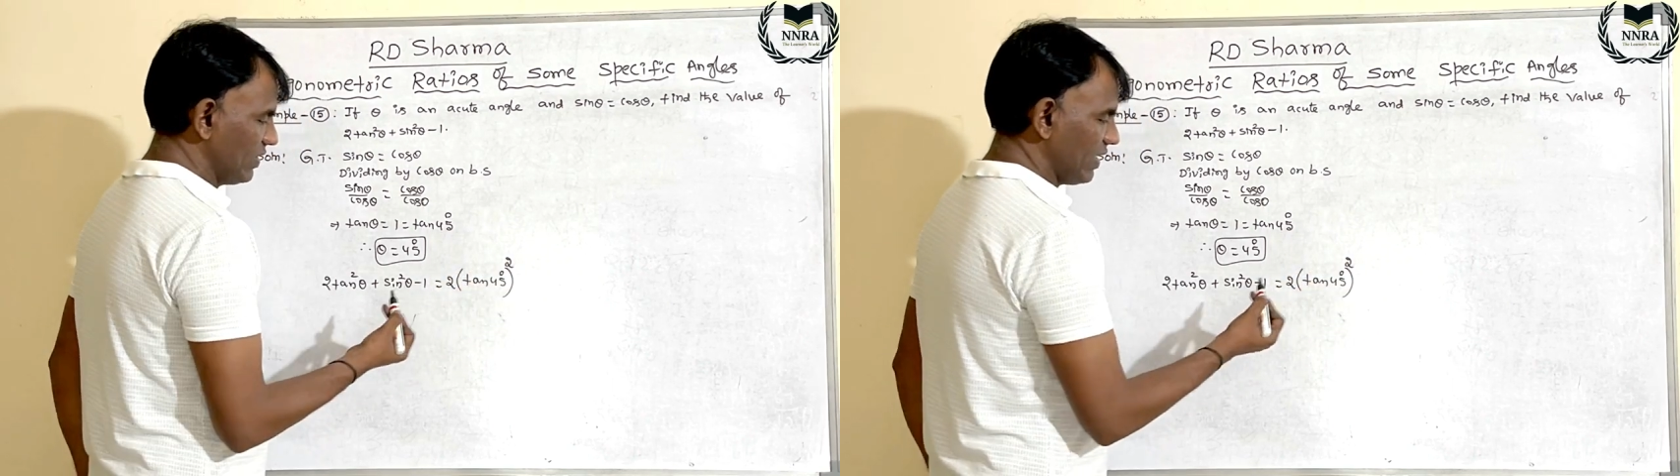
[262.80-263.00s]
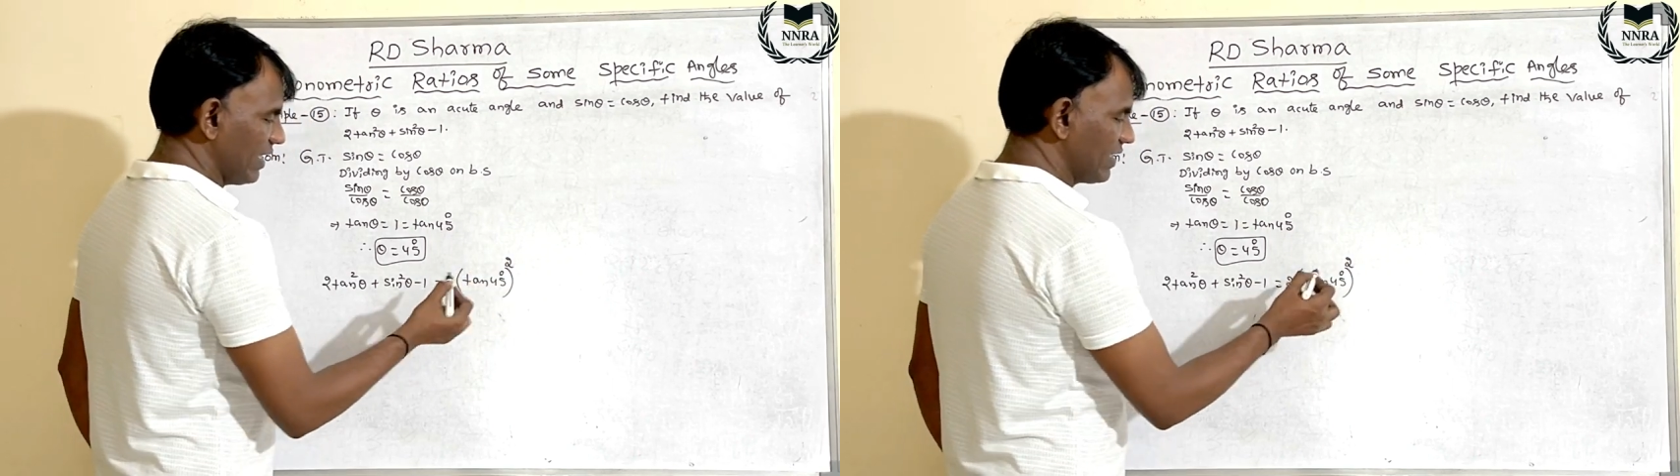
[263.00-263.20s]

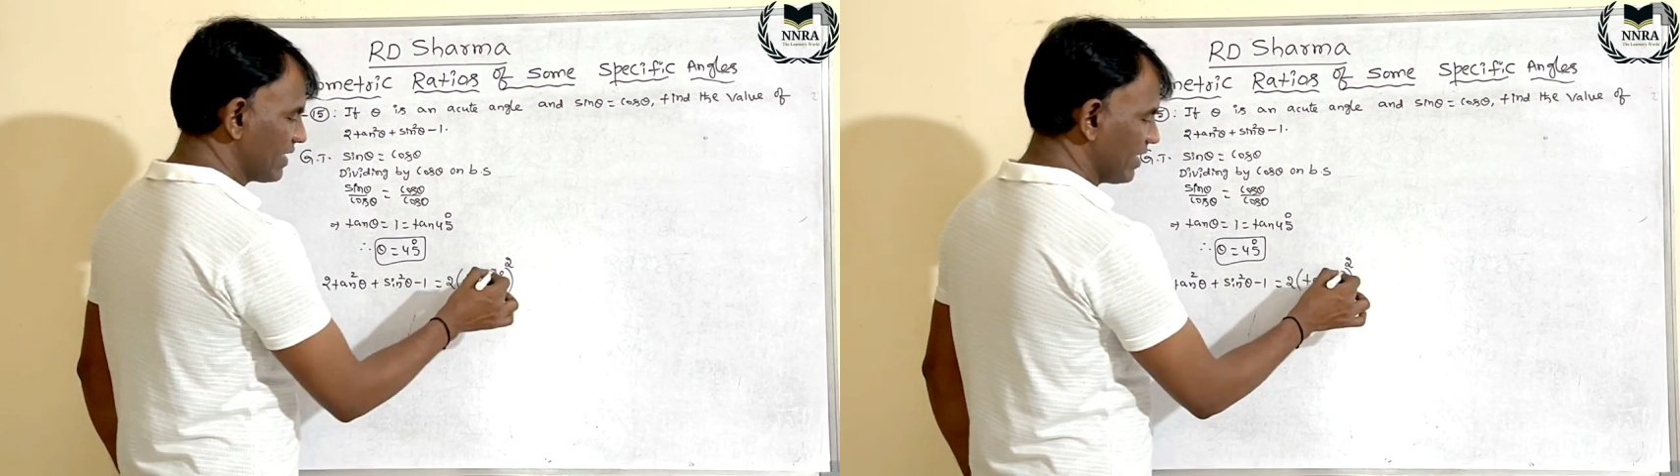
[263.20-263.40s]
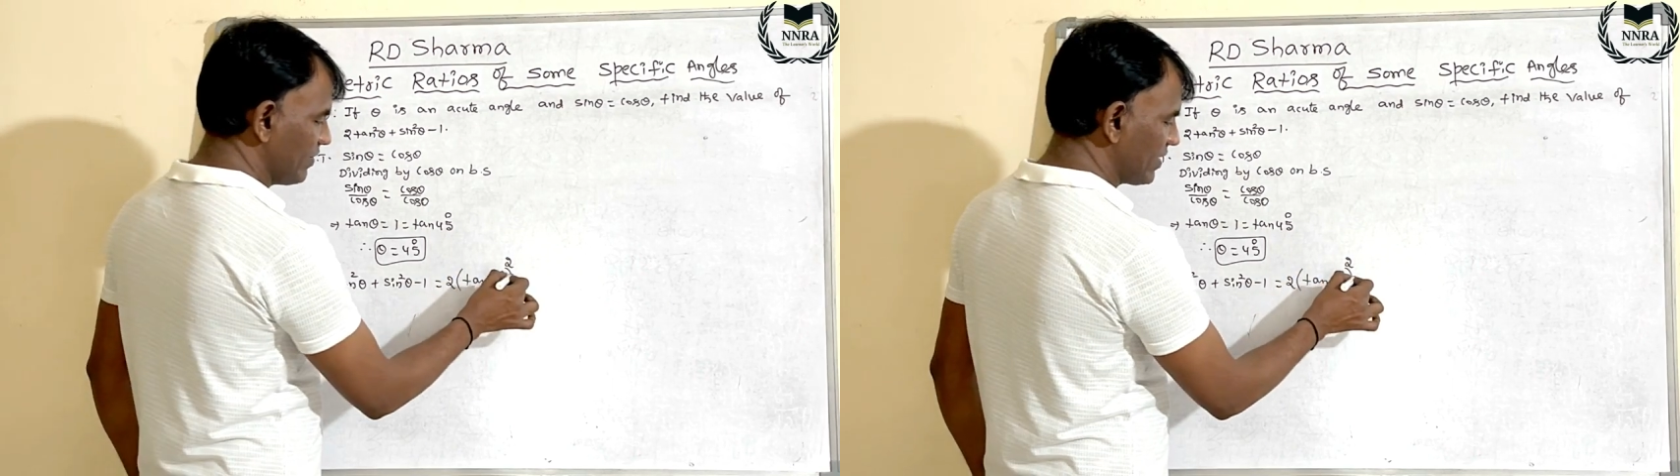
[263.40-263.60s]
And
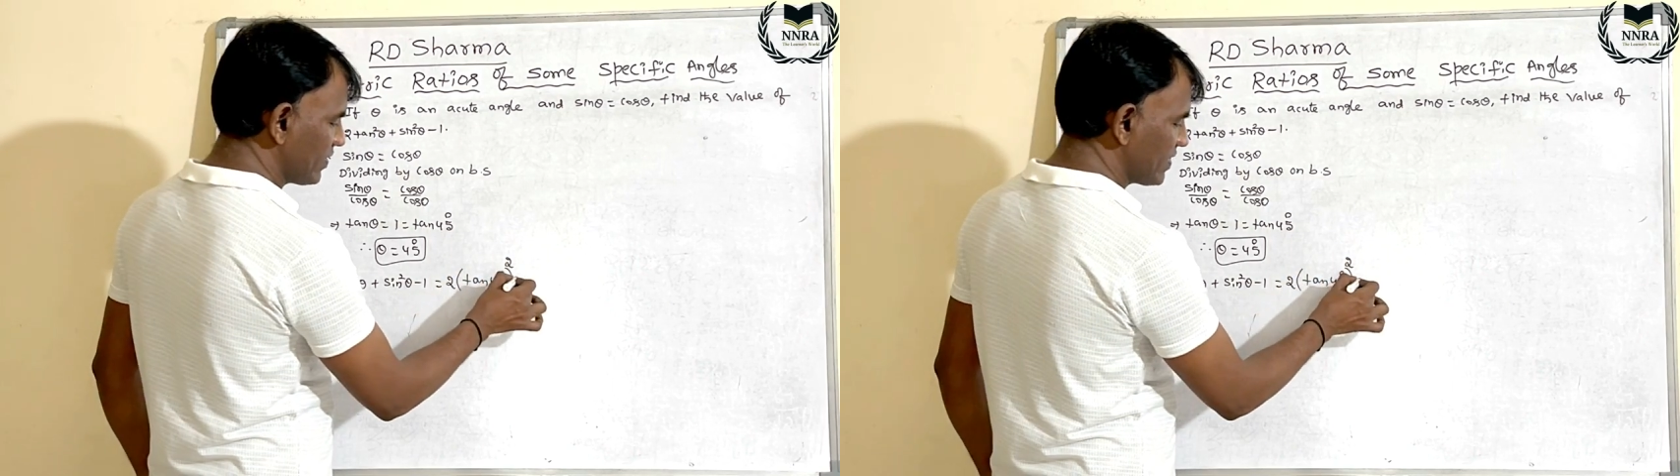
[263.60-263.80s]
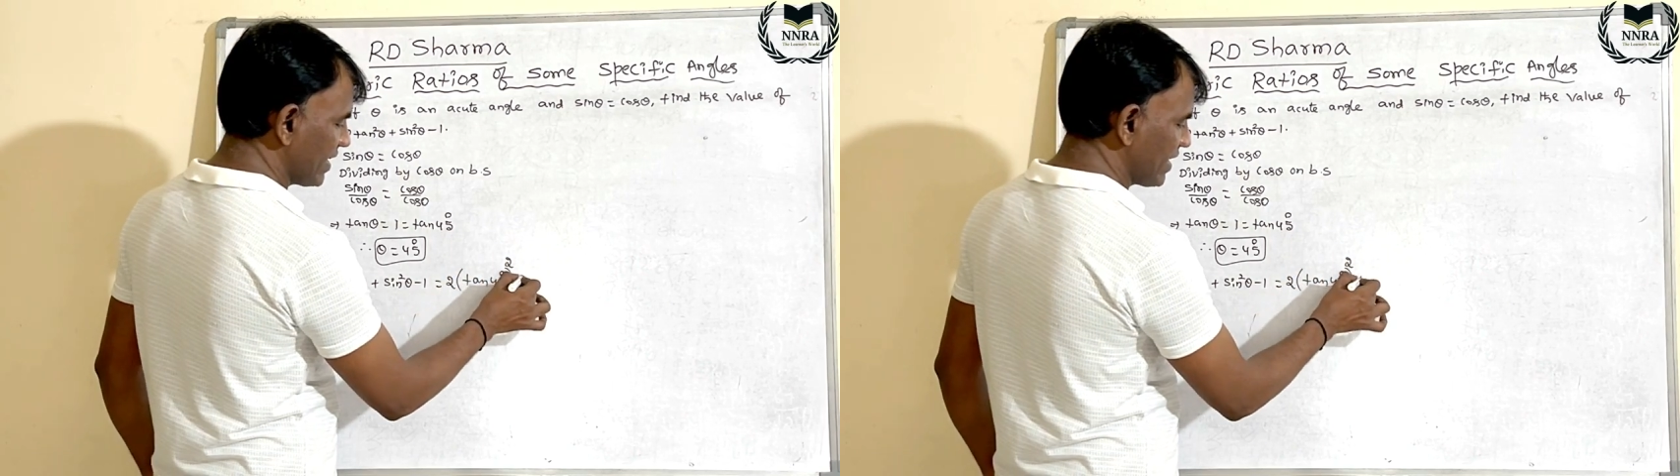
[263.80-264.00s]
coming to
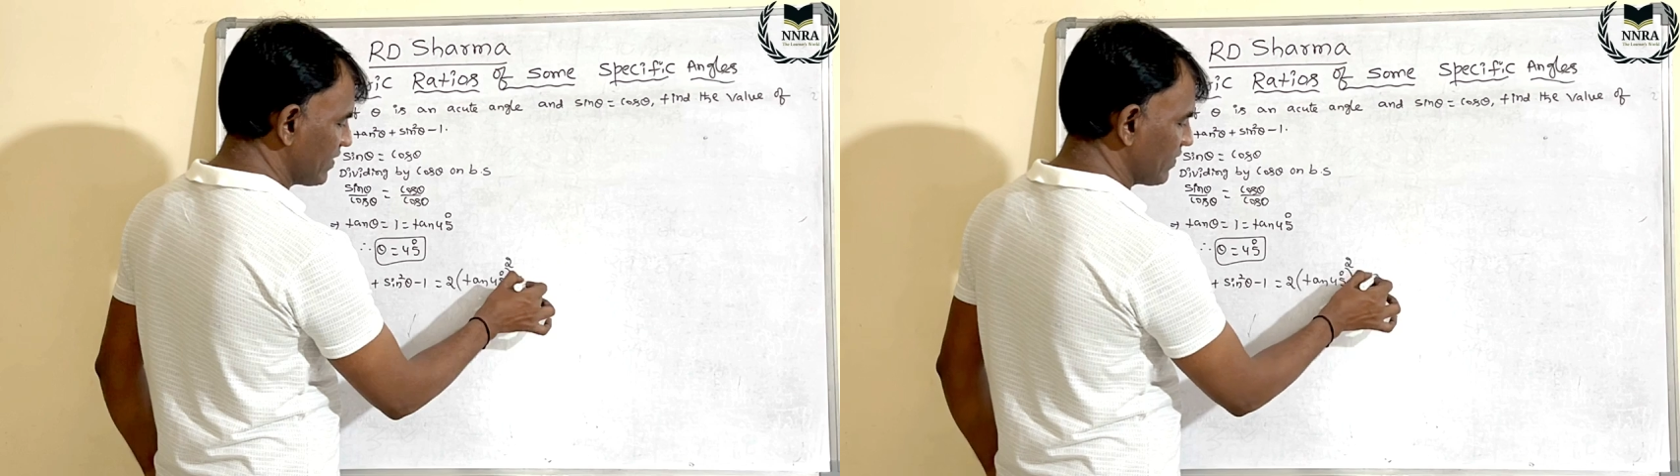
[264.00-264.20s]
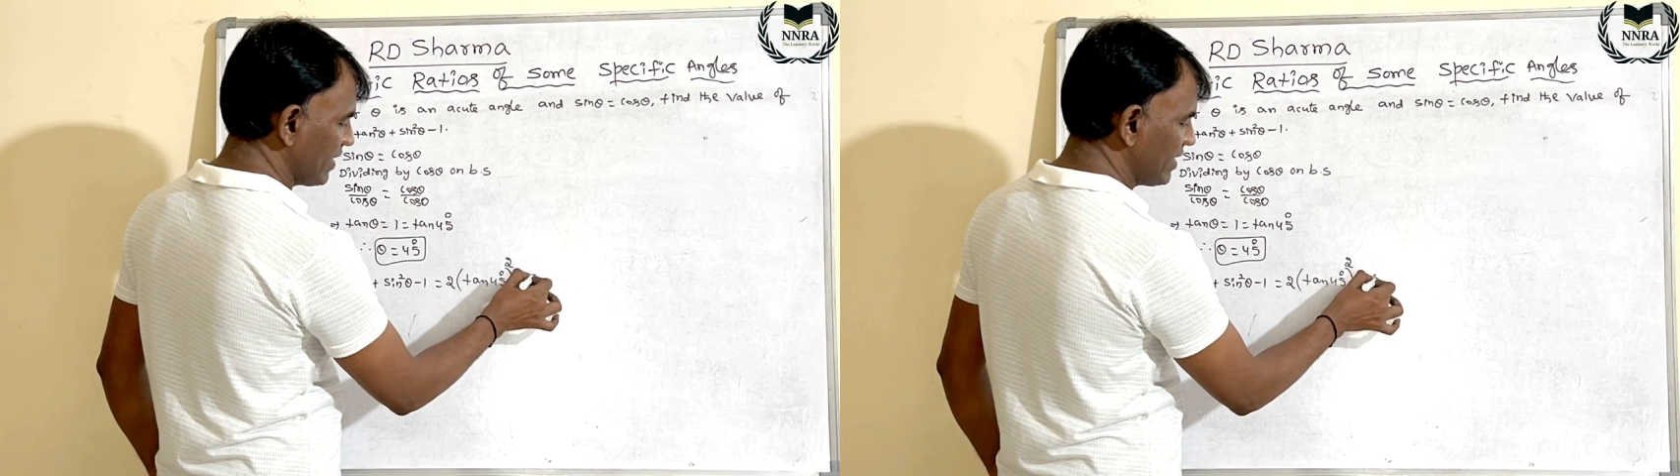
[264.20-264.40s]

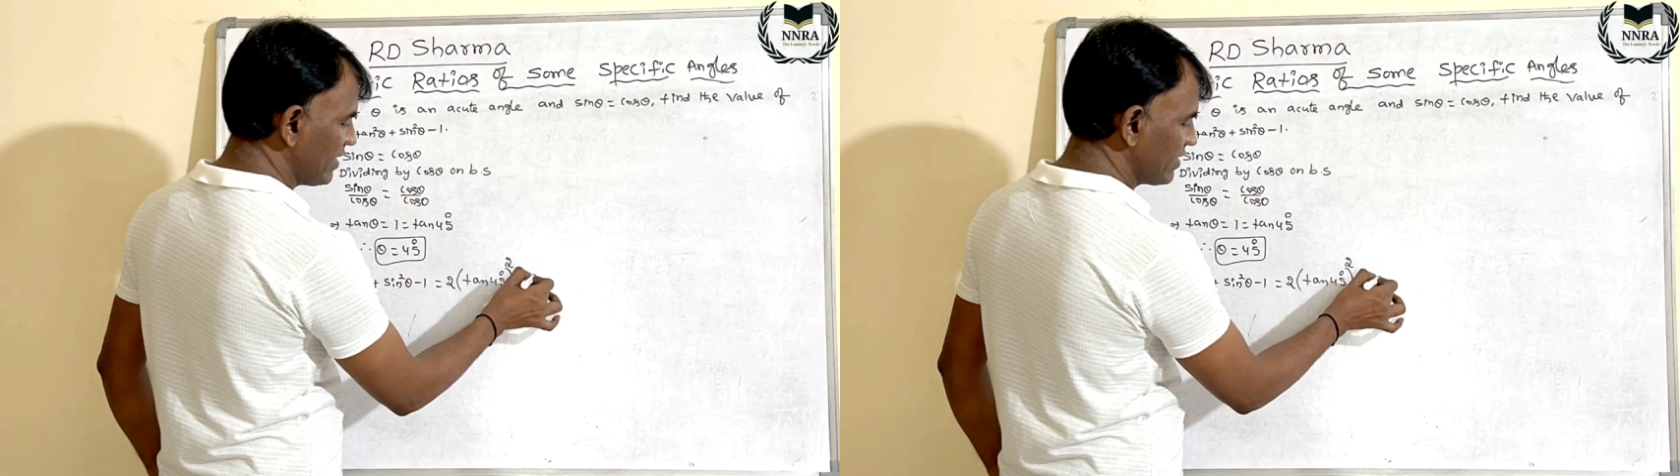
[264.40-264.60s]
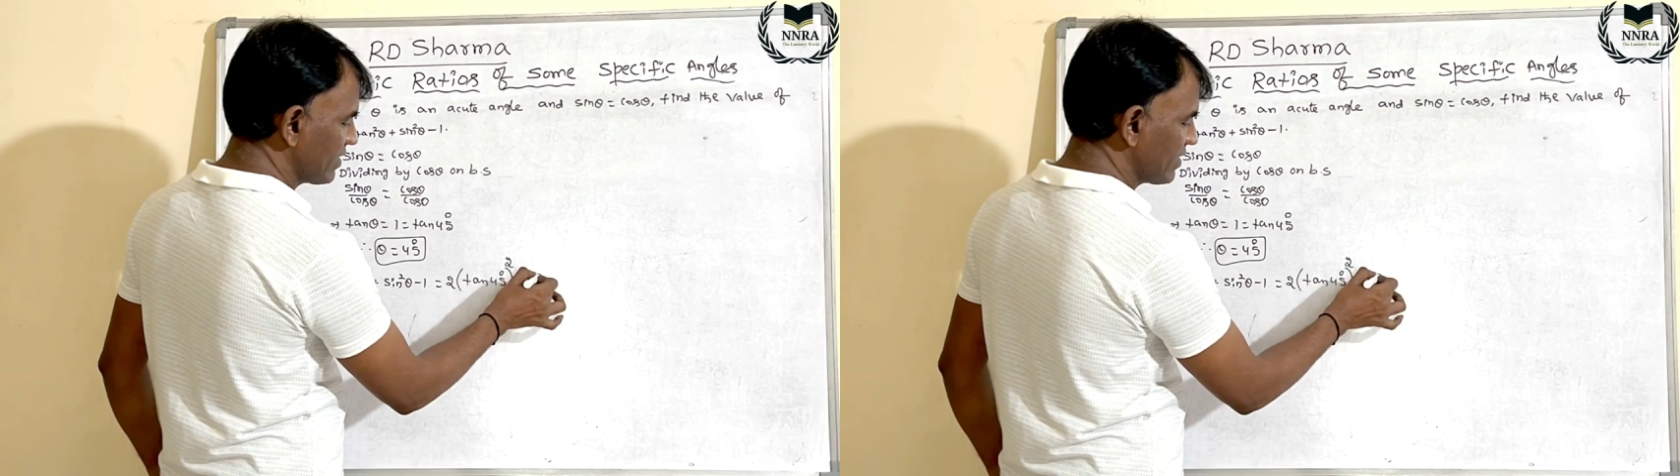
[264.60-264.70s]
second one,